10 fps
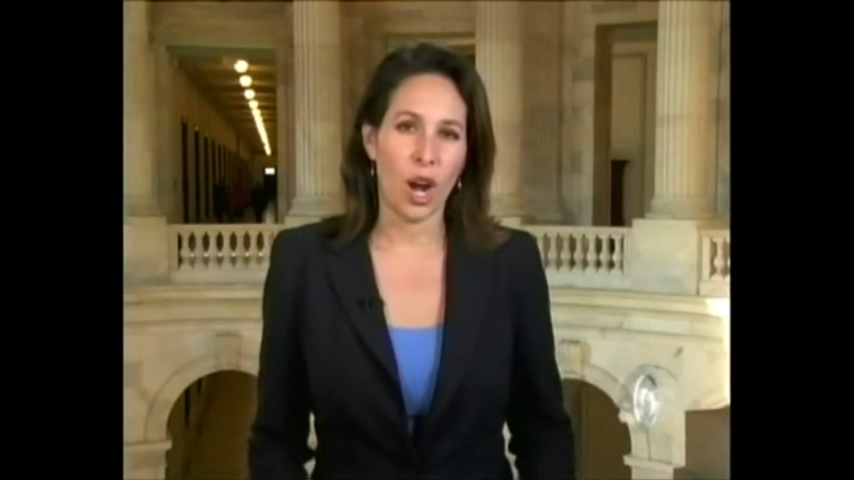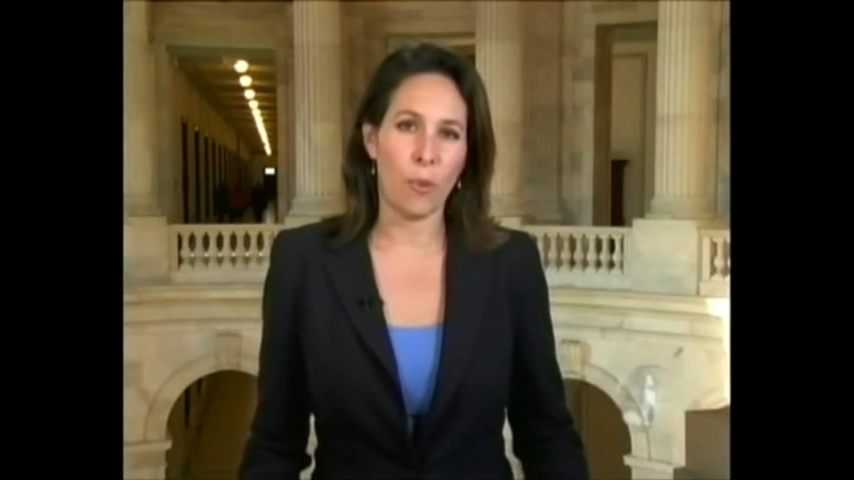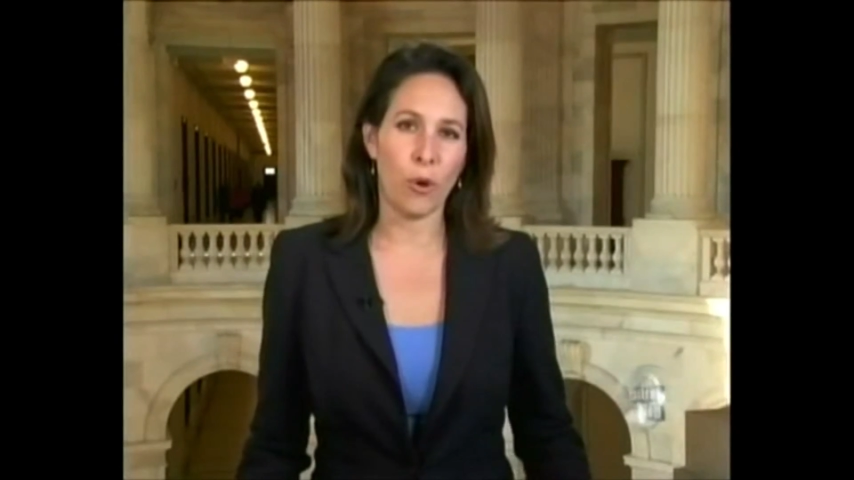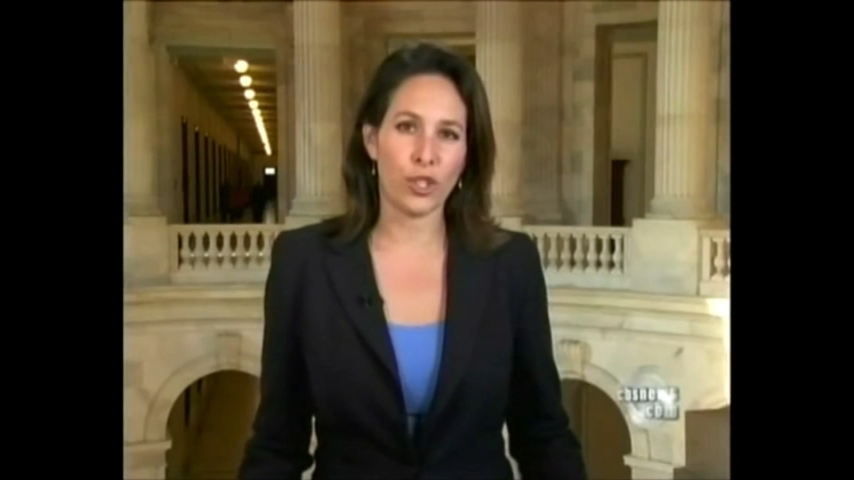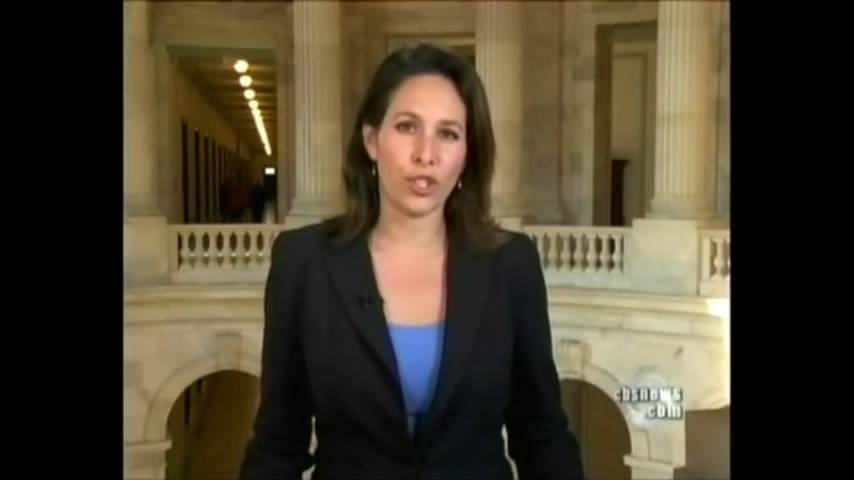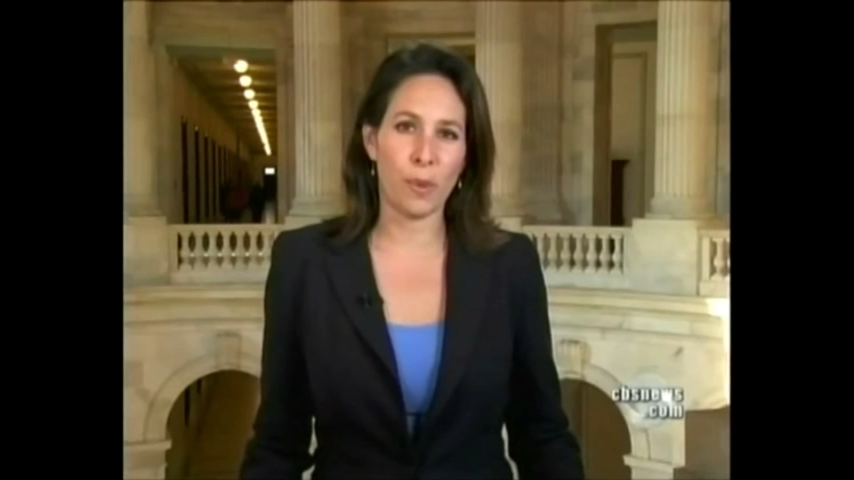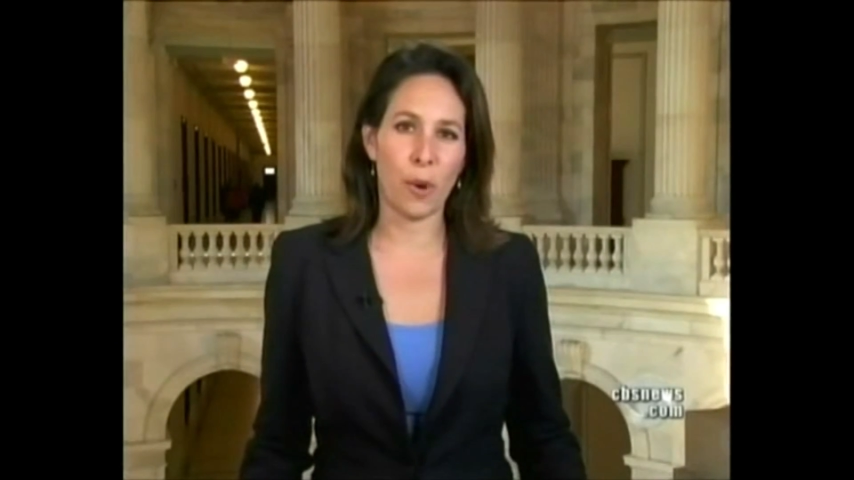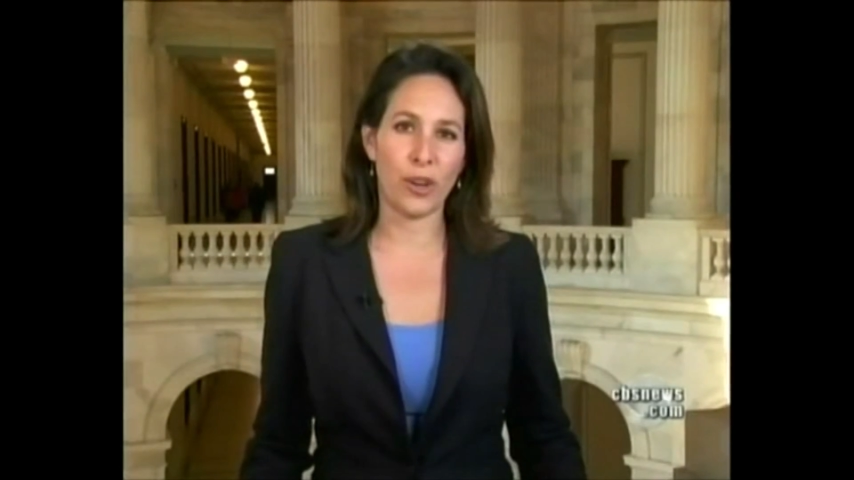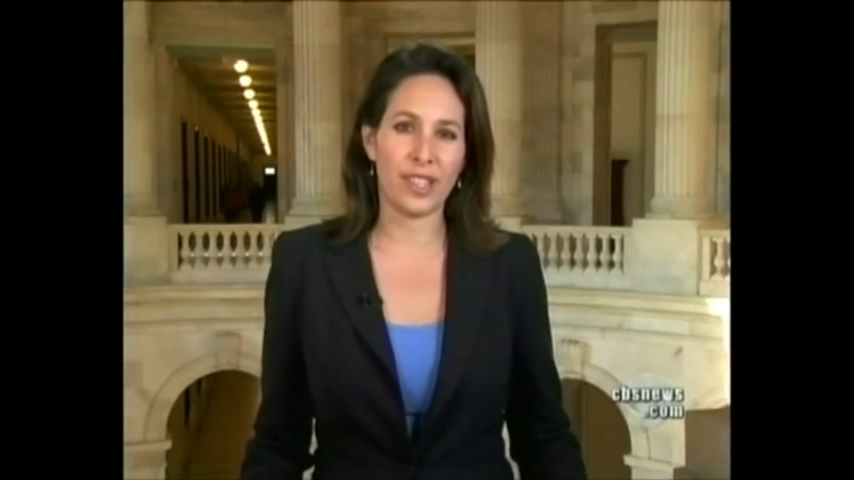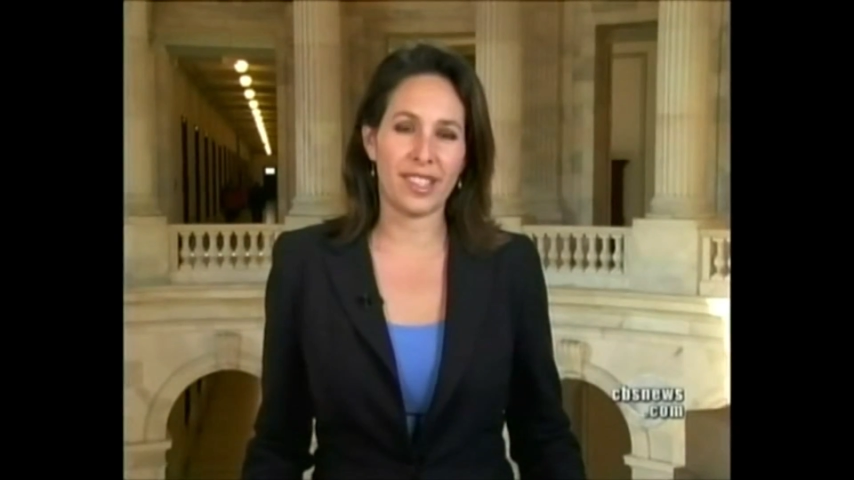Abortion
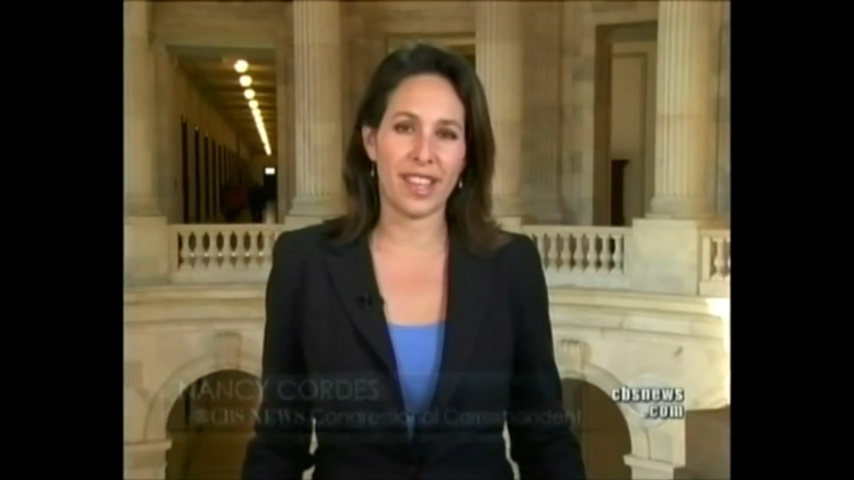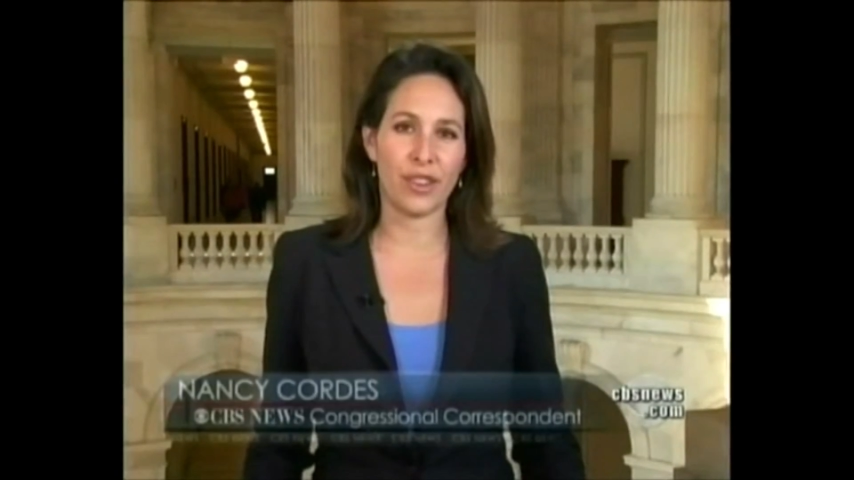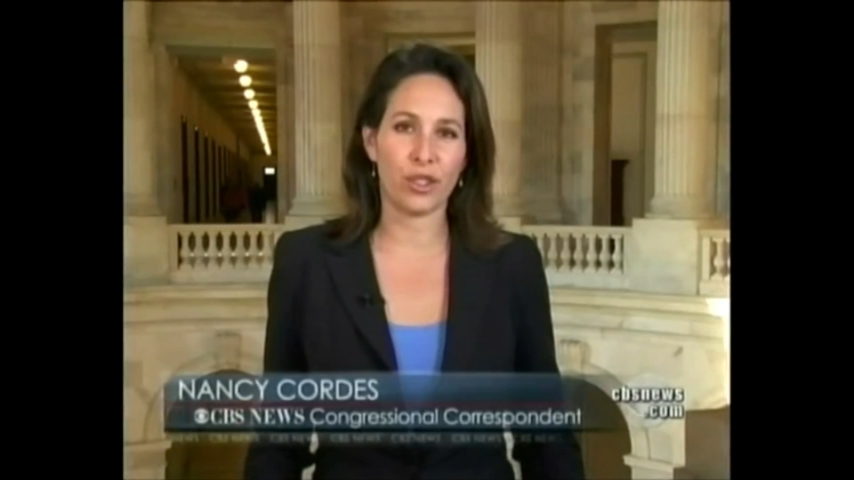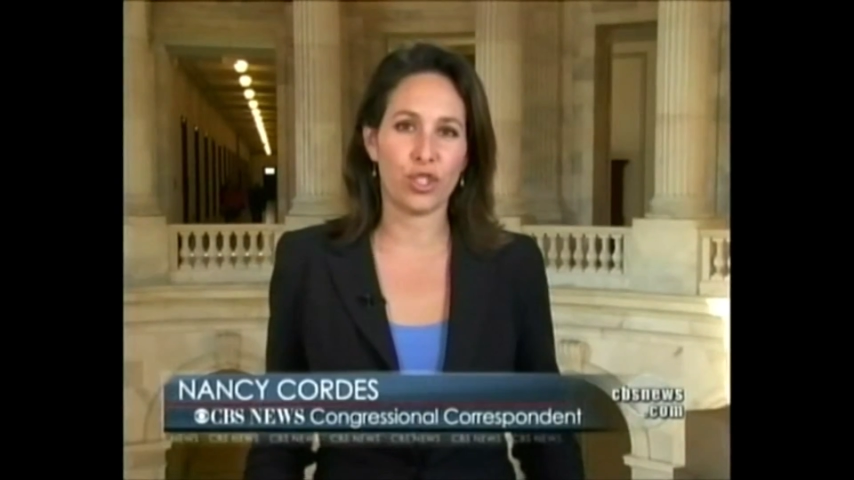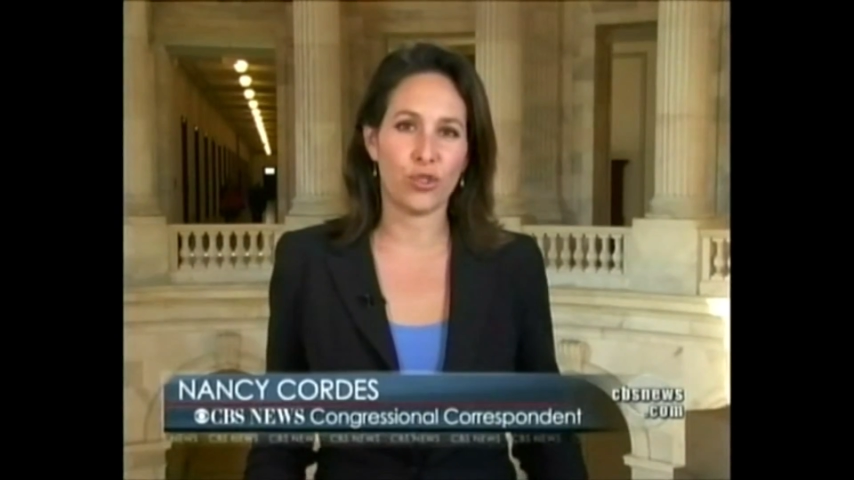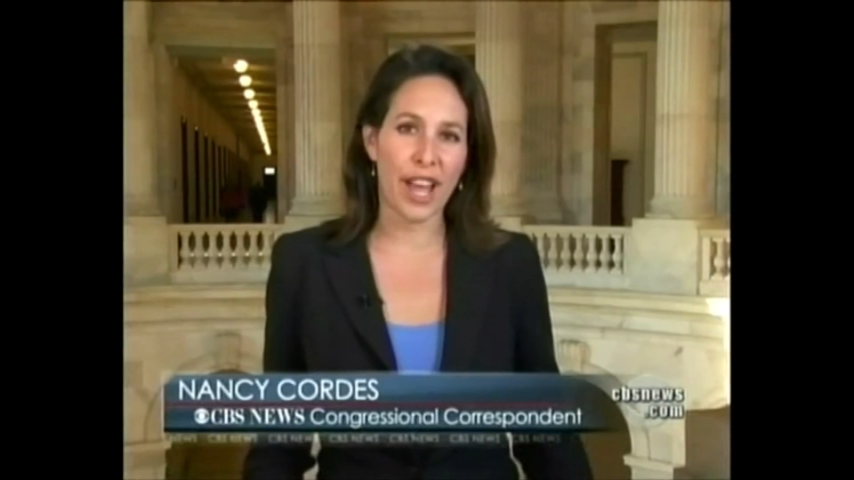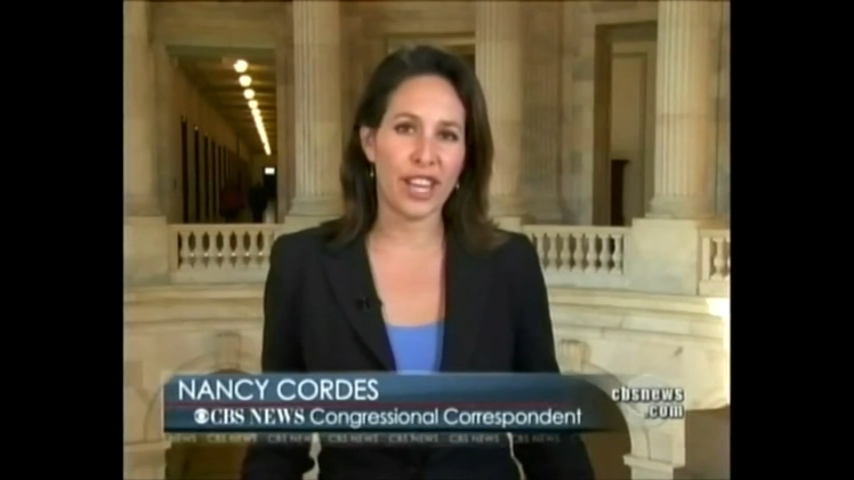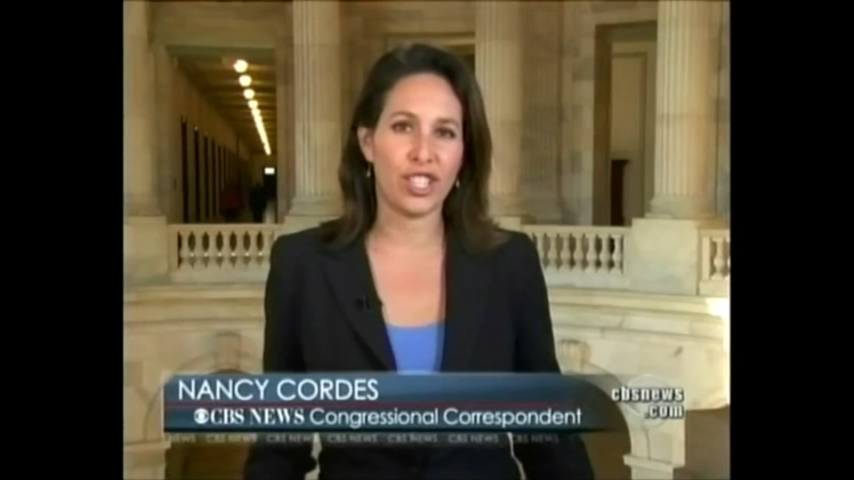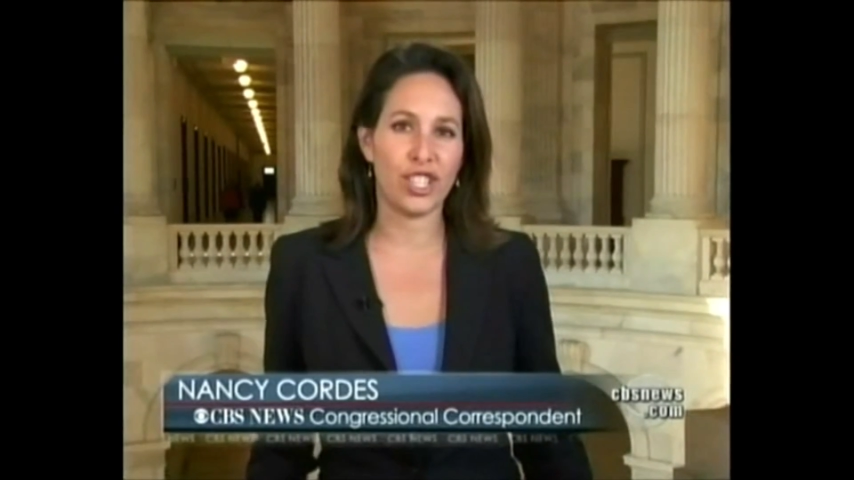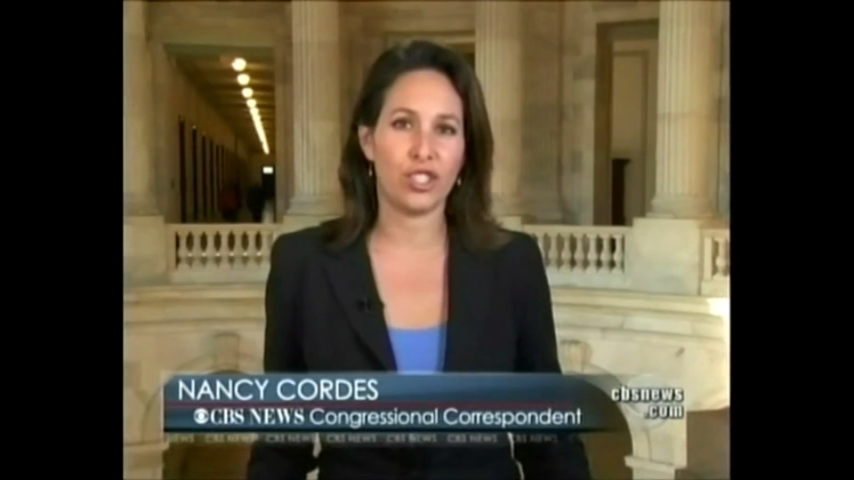opponents say their
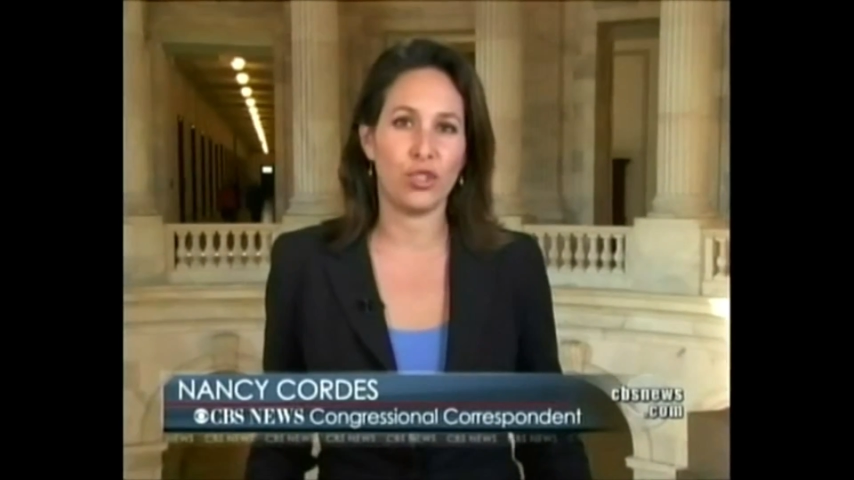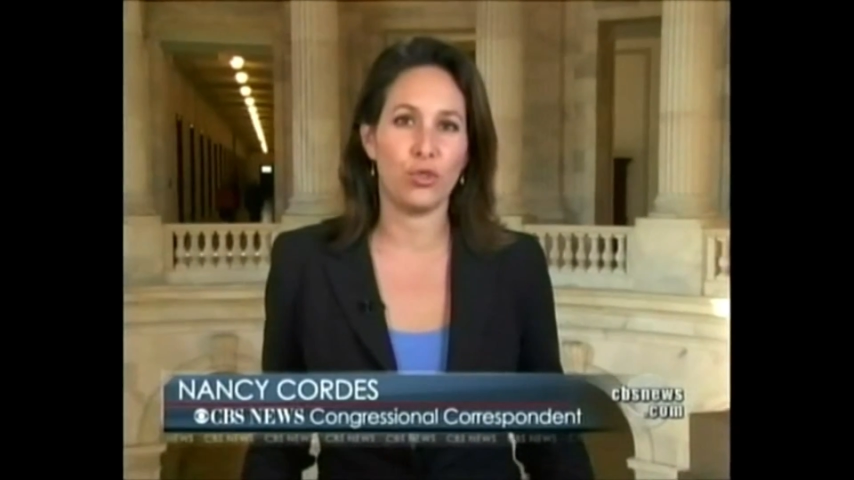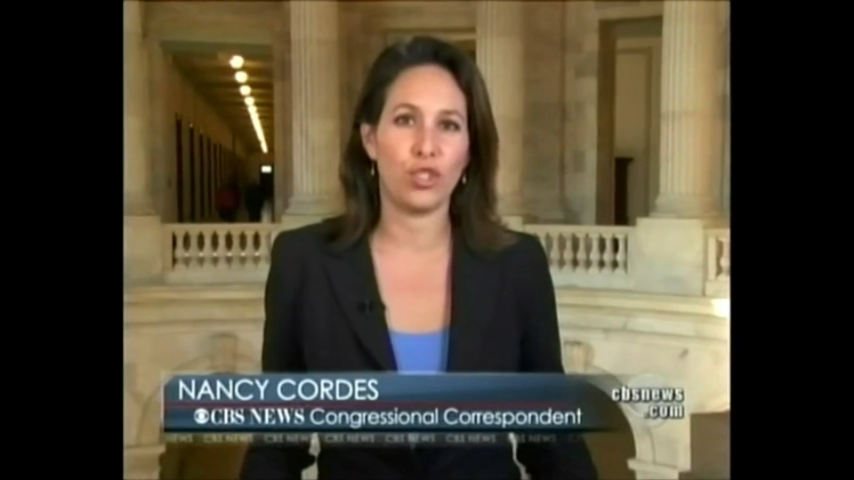strategy is to